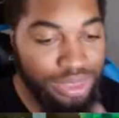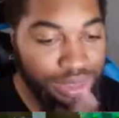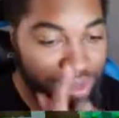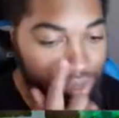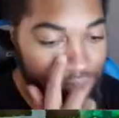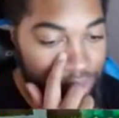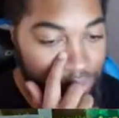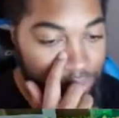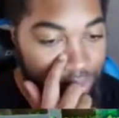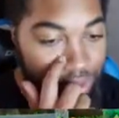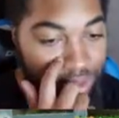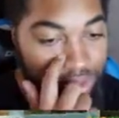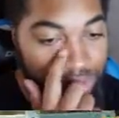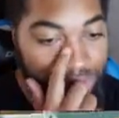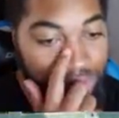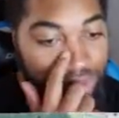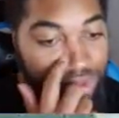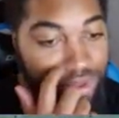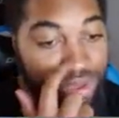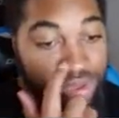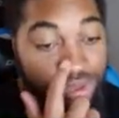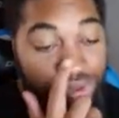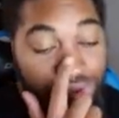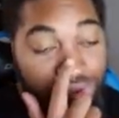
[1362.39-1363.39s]
to come out
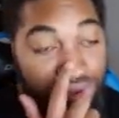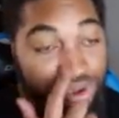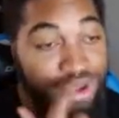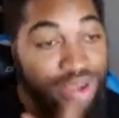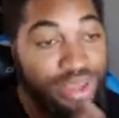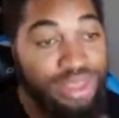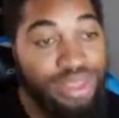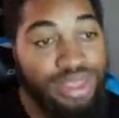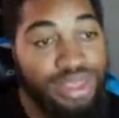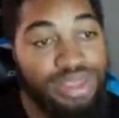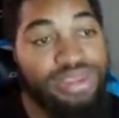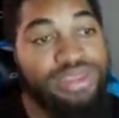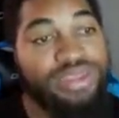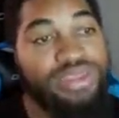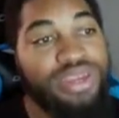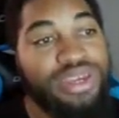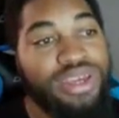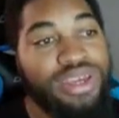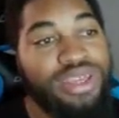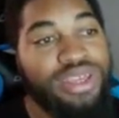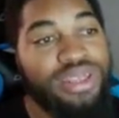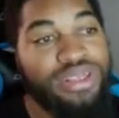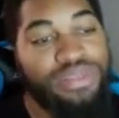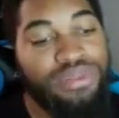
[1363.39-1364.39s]
so I can at least
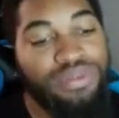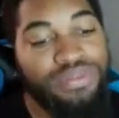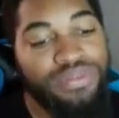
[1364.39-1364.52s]
see it